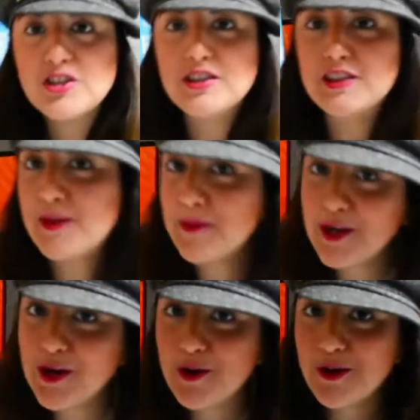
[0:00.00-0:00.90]
just let me
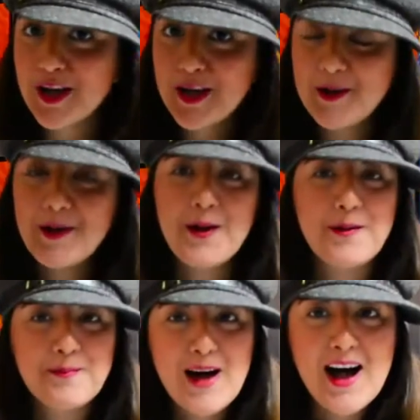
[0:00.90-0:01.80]
know, okay?
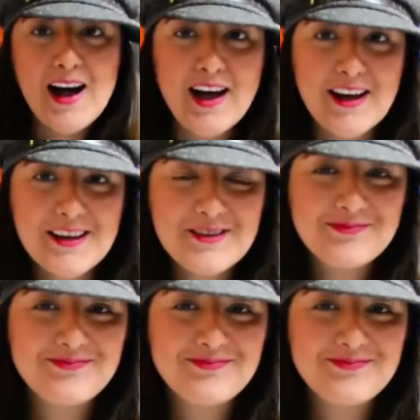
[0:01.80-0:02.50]
Bye.